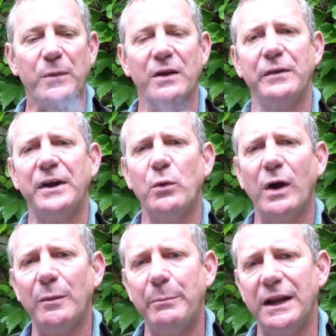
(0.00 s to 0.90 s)
Very
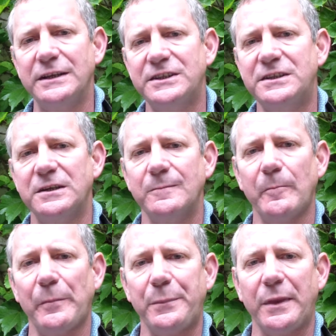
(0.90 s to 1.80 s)
well balanced
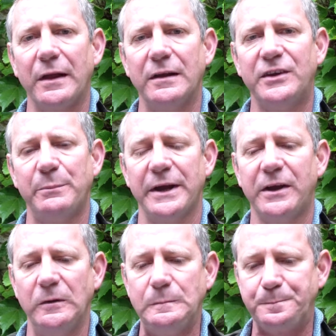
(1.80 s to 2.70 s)

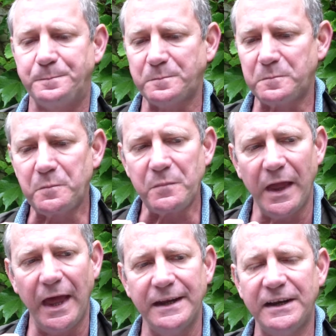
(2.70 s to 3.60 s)
tobacco,
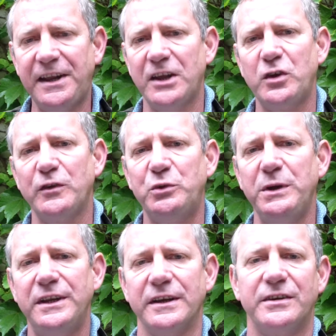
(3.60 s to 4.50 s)
and a touch of
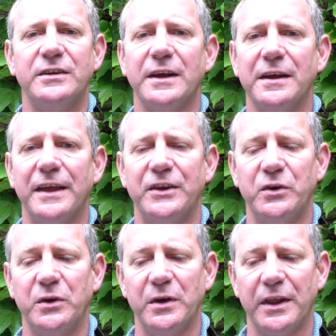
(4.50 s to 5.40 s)
sweetness that
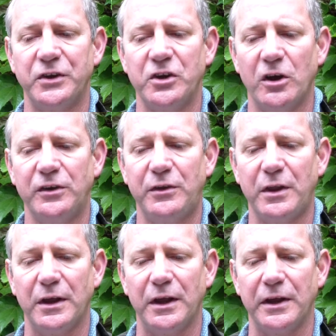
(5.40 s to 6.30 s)
you got
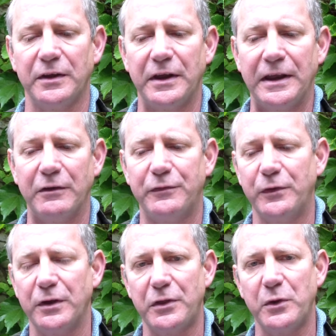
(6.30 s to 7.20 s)

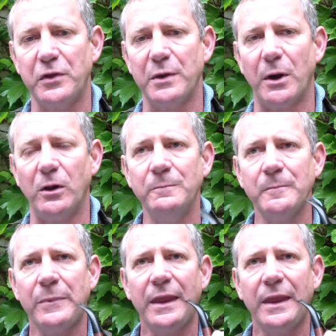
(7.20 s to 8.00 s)
through the bowl.